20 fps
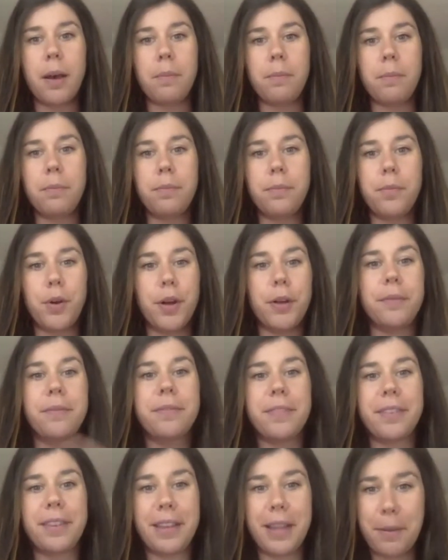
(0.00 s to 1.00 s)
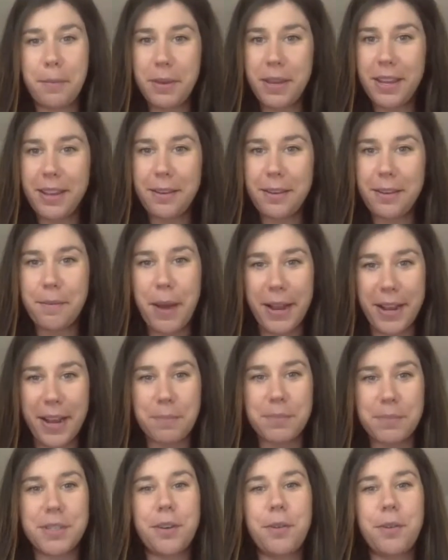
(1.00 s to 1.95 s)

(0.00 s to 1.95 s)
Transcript: Um, well, let me back up.